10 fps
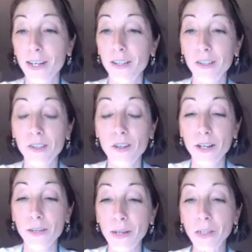I just
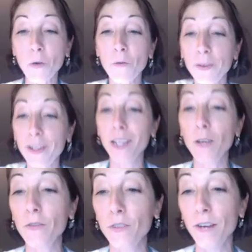talked about, don't feel like
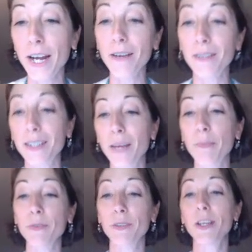you have to run out to
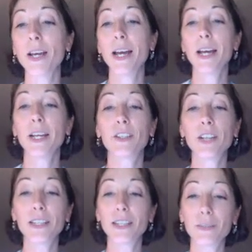Staples
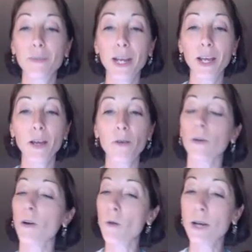just this minute
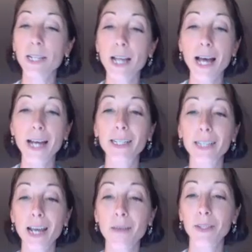or go online
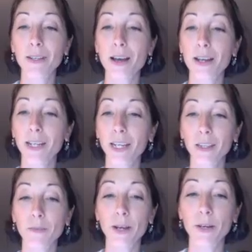to Amazon and
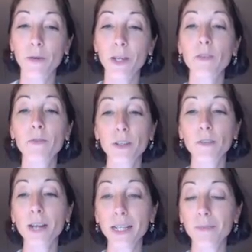get them right away.
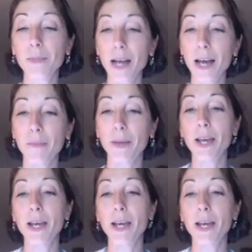You've got some time.